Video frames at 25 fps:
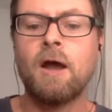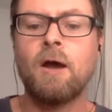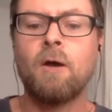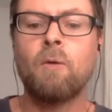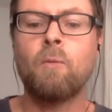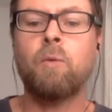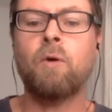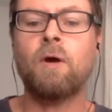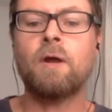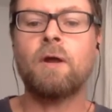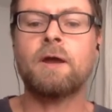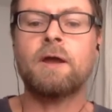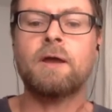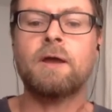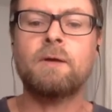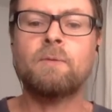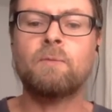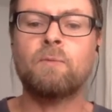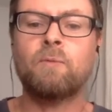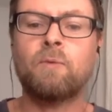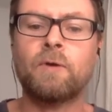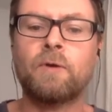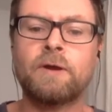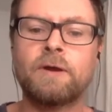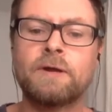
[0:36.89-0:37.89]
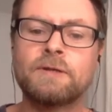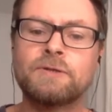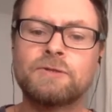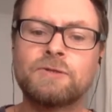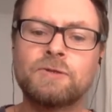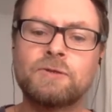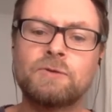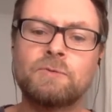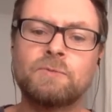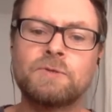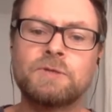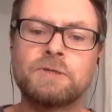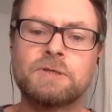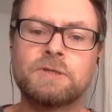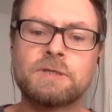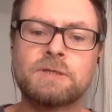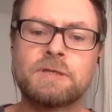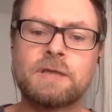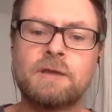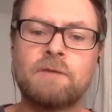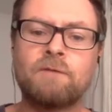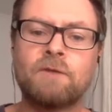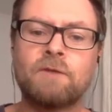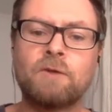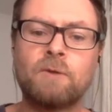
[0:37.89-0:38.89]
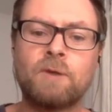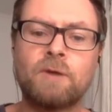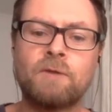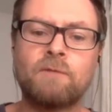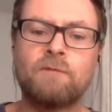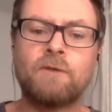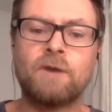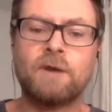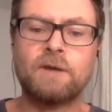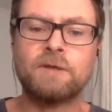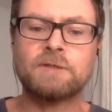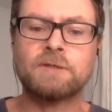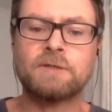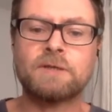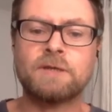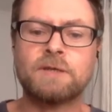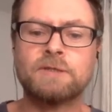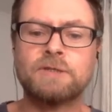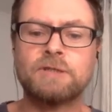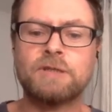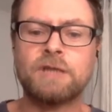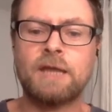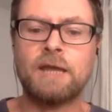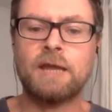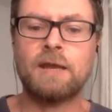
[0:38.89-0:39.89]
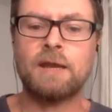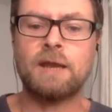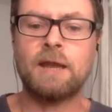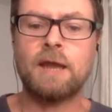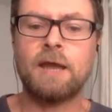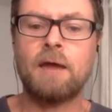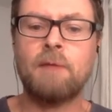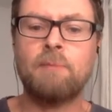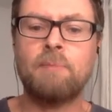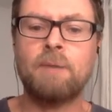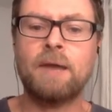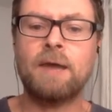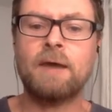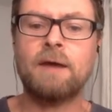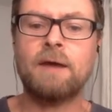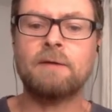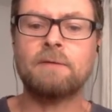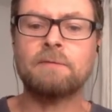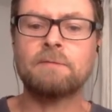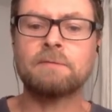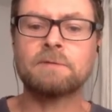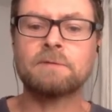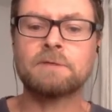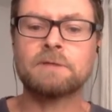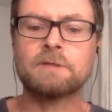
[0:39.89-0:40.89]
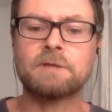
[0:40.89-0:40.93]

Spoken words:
What I wanted to do was just have a quick fireside chat about